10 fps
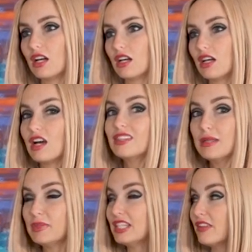uh,
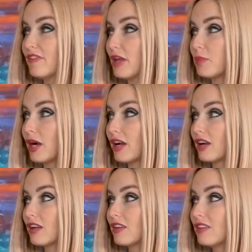unlimited
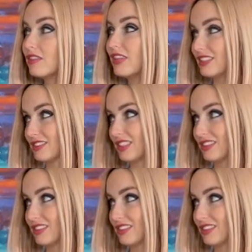vampire facelift.